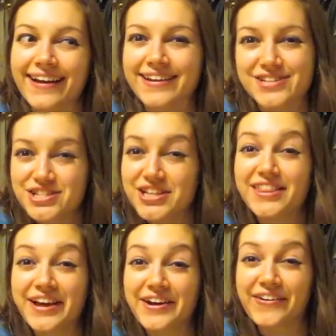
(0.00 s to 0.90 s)
is she
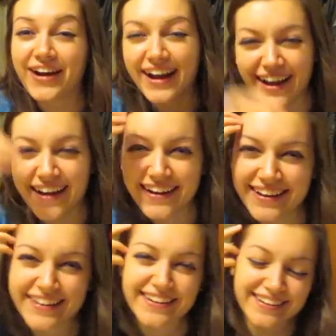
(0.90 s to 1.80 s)
though?
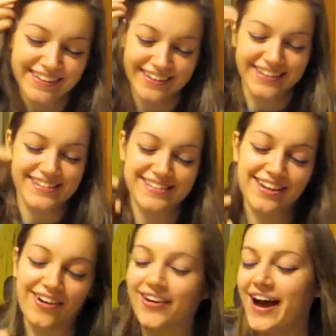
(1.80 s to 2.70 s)

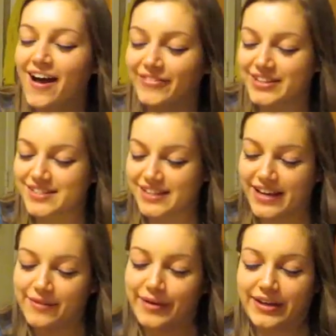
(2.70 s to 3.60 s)
So
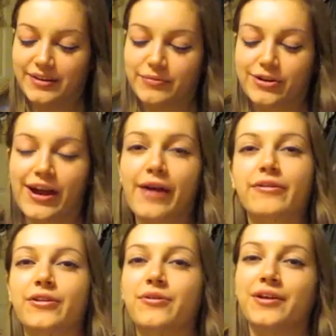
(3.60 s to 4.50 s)
obviously Amanda and McCrae
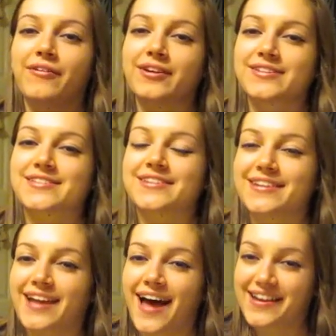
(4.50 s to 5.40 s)
were the only ones
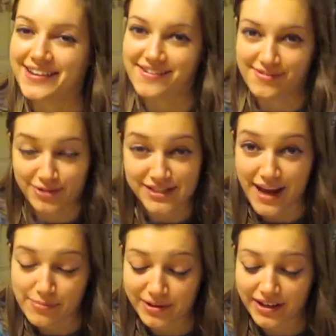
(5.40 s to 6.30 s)
not in on what's
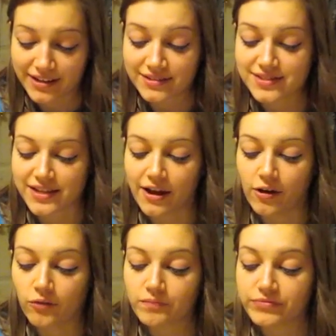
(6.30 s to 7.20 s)
happening.
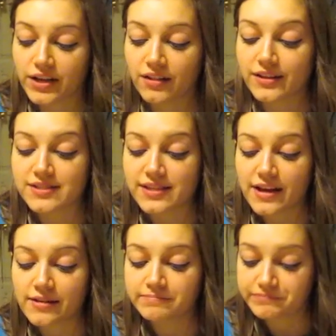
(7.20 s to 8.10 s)
So
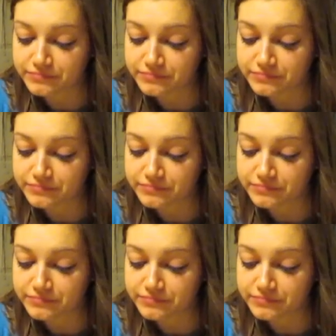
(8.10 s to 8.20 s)
Elissa